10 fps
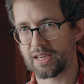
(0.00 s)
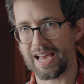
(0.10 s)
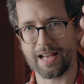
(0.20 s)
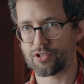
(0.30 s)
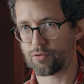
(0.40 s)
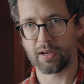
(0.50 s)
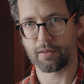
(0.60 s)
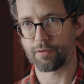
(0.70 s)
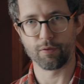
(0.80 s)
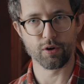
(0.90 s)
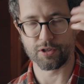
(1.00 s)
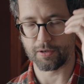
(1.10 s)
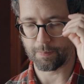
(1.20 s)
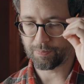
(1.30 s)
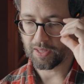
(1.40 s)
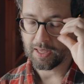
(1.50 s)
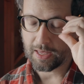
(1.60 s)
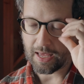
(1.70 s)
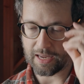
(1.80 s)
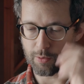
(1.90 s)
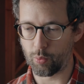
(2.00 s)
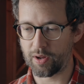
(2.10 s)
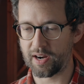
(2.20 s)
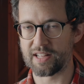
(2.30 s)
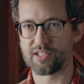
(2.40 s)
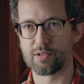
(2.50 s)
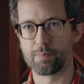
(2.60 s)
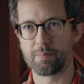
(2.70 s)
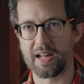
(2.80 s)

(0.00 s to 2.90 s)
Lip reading: cask strength version and you want it